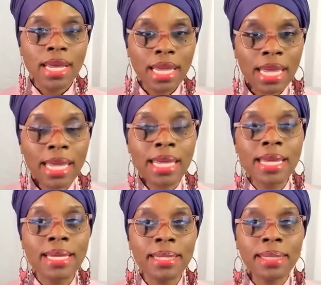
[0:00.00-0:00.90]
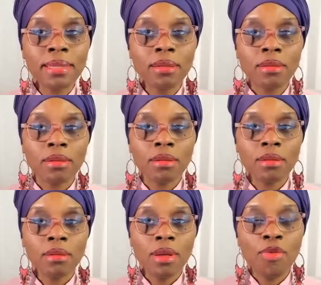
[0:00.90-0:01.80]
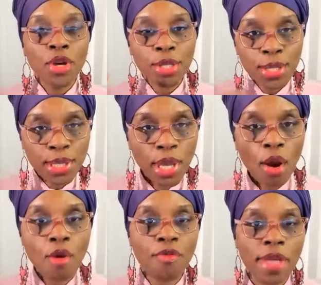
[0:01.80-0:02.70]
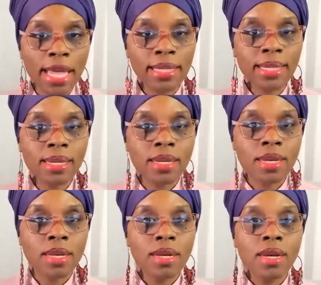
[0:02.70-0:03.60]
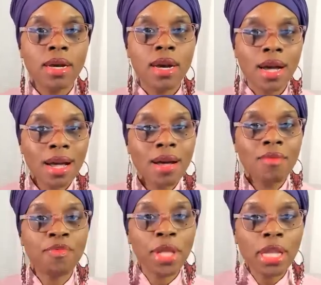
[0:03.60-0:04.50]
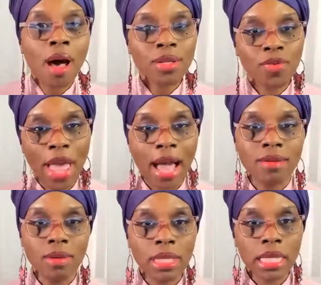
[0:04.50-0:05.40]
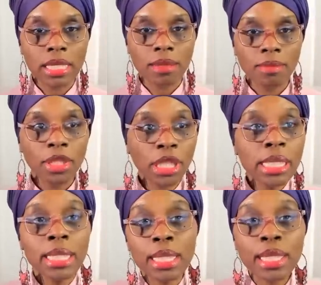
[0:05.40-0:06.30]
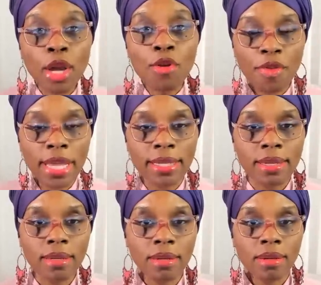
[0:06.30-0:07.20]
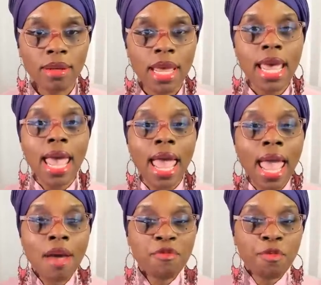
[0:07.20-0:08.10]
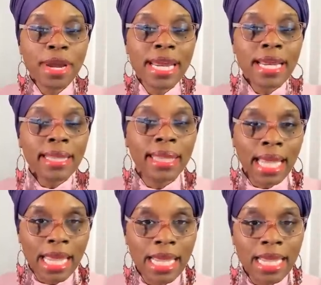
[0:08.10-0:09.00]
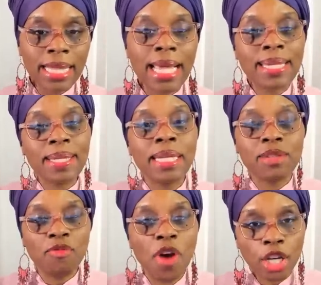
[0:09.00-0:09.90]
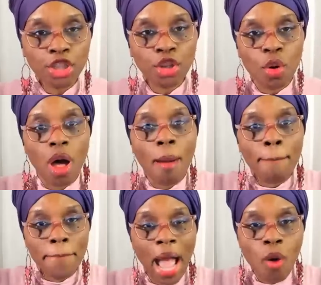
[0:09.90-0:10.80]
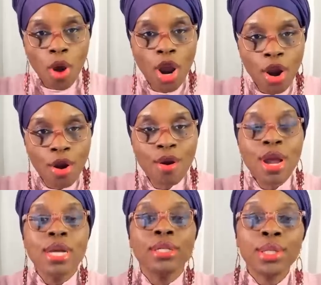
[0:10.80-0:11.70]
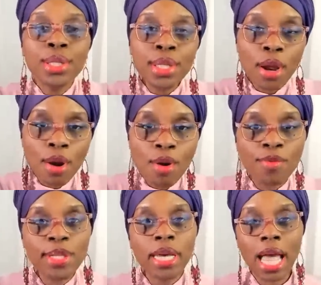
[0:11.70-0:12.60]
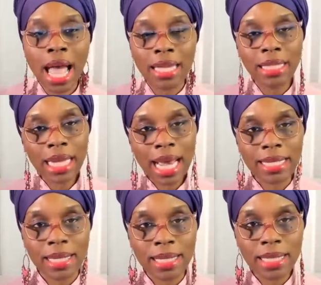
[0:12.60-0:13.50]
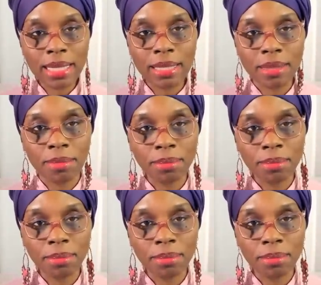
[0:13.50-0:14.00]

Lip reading: is the servant of the lost value system. She's the servant. Everything that's dysfunctional about her serves the colonizer system.